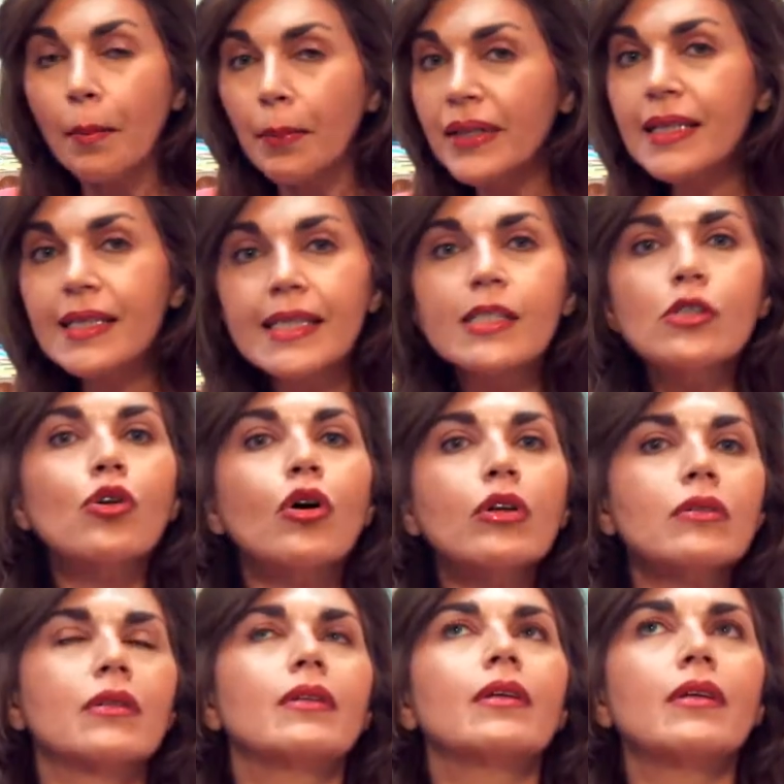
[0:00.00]
But this is
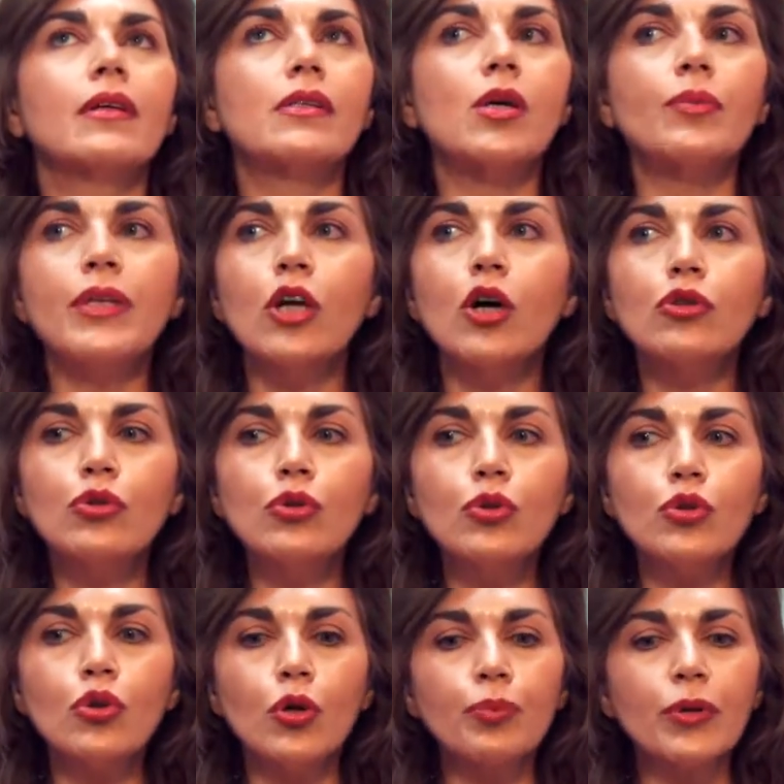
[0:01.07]
not something
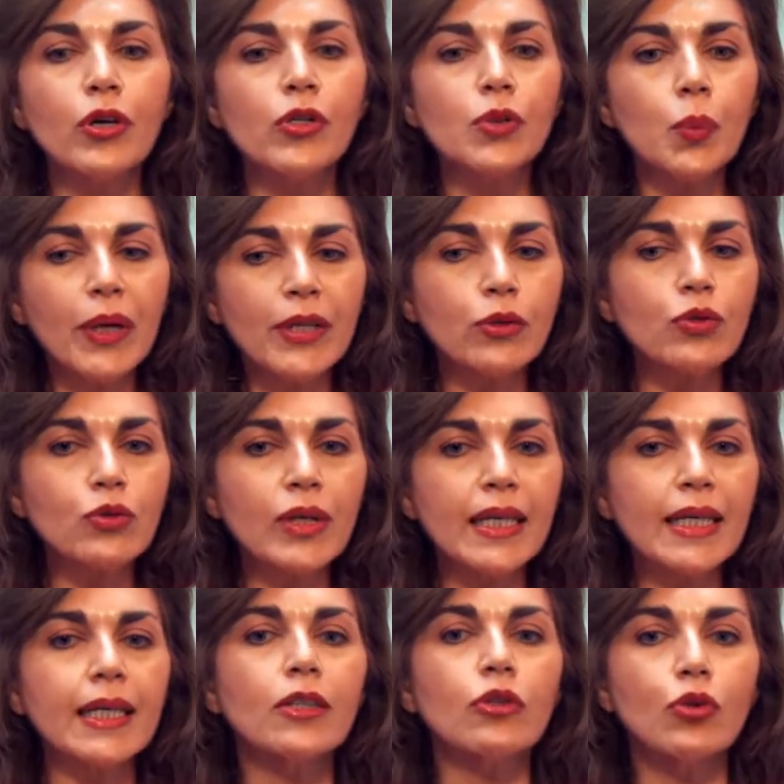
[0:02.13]
unusual because when you
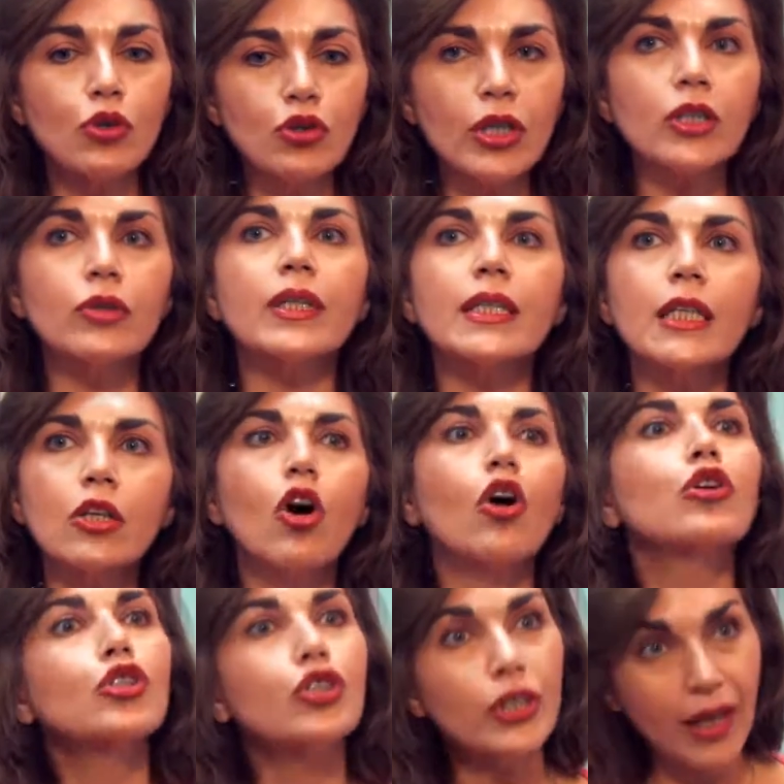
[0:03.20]
drink it, you're generating
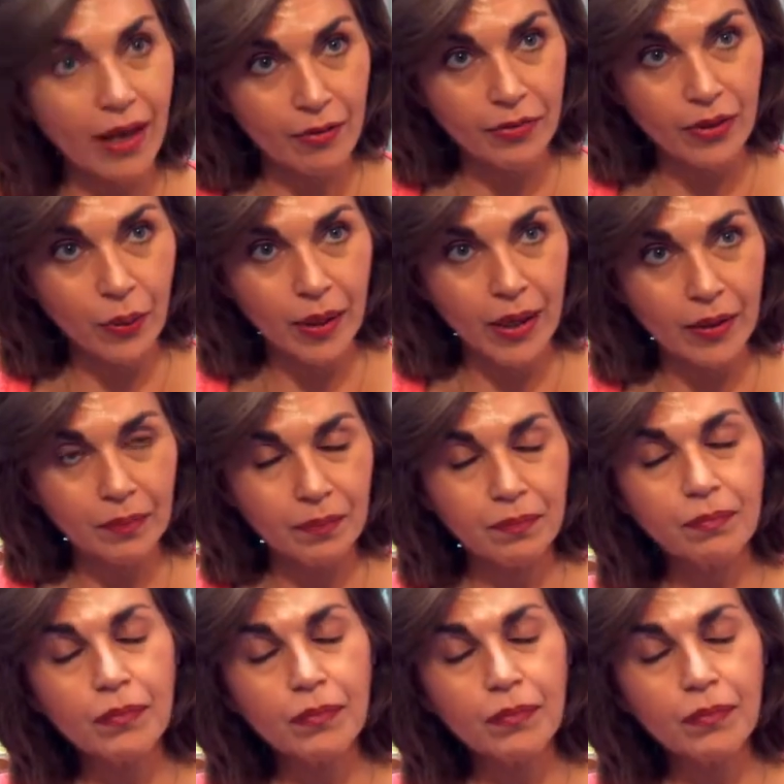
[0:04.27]
collagen everywhere.